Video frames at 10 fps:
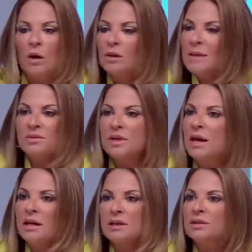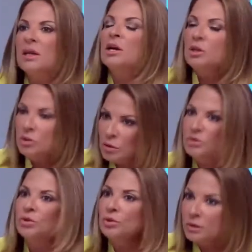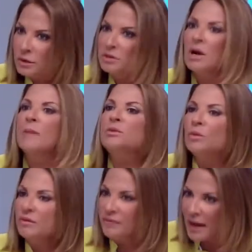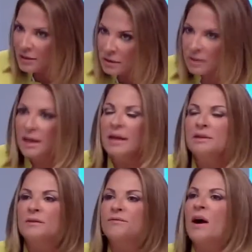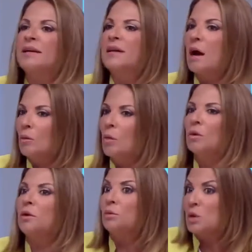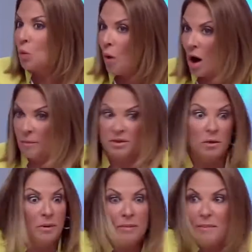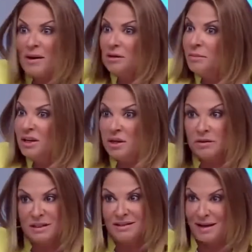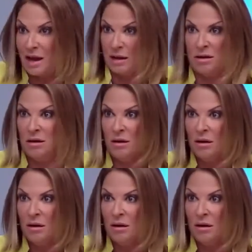All I'm saying is that, she took the time to investigate, to find out what were the requirements, to be prepared to be here today.